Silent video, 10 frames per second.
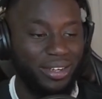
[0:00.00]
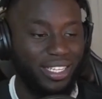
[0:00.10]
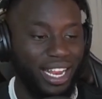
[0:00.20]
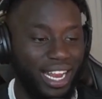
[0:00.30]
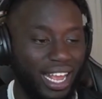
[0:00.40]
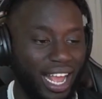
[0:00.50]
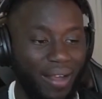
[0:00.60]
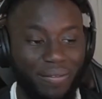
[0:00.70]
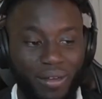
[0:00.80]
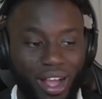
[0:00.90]
like
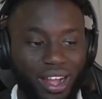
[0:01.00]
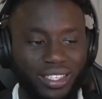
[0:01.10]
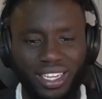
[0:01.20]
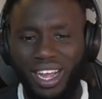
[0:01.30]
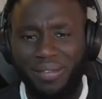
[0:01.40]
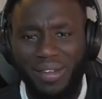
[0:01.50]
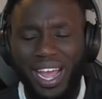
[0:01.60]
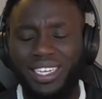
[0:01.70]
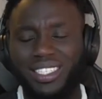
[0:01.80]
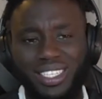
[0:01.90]
I've gone, I've had
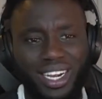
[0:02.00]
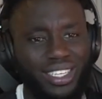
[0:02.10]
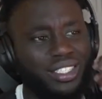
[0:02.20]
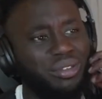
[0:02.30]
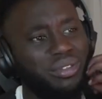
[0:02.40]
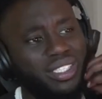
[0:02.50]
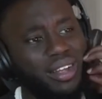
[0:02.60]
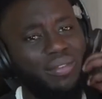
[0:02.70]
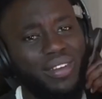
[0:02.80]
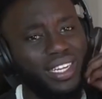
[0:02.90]
discussion with
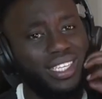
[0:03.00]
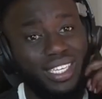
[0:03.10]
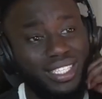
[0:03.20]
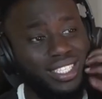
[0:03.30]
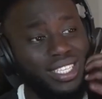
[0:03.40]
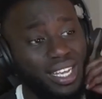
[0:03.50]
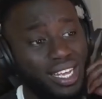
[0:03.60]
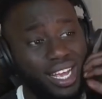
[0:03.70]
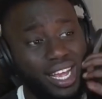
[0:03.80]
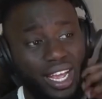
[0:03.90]
stuff like this,
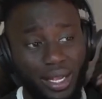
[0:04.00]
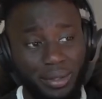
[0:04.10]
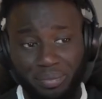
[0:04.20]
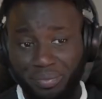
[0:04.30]
and